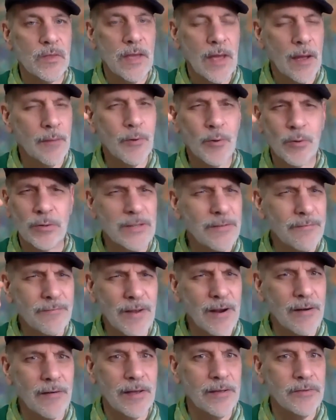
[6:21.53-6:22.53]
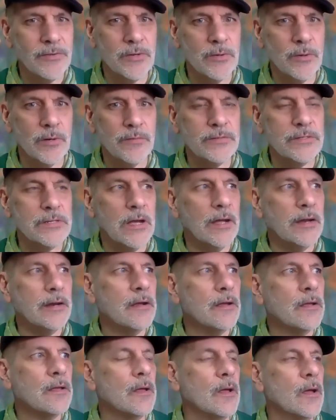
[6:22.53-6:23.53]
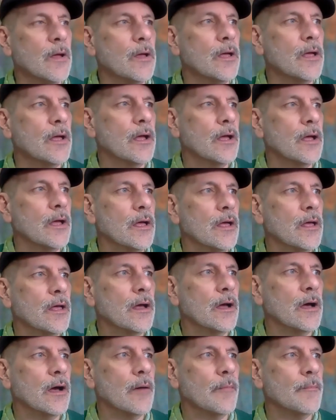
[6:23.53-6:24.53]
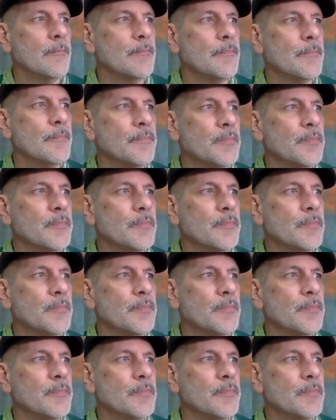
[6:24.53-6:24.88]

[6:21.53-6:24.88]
Capricorn's a very intuitive sign.